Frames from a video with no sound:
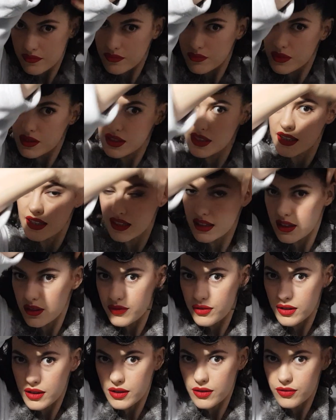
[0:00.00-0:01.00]
Particularly
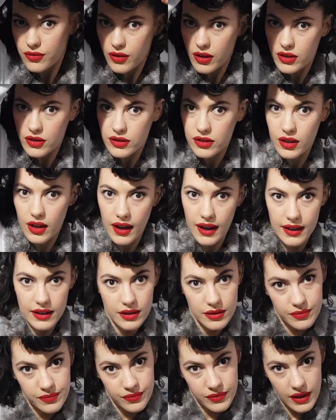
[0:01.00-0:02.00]
for this front side.
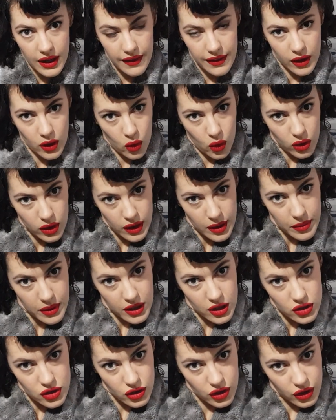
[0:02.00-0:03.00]
And then all I'm going
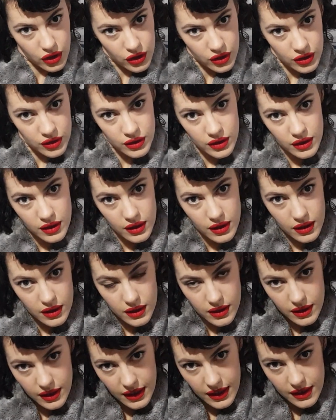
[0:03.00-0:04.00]
to do
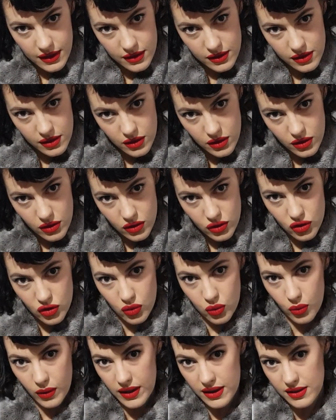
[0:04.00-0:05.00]
is
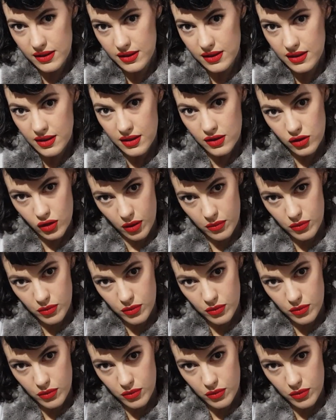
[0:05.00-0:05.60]
twist. So I'm